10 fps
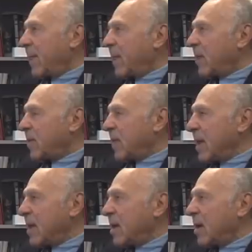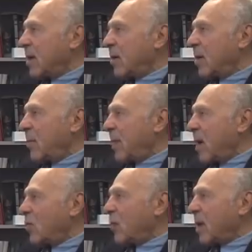think
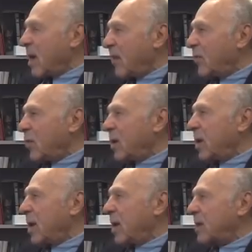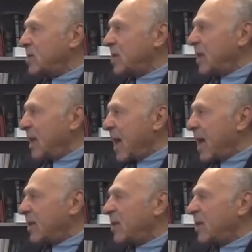about recovery as not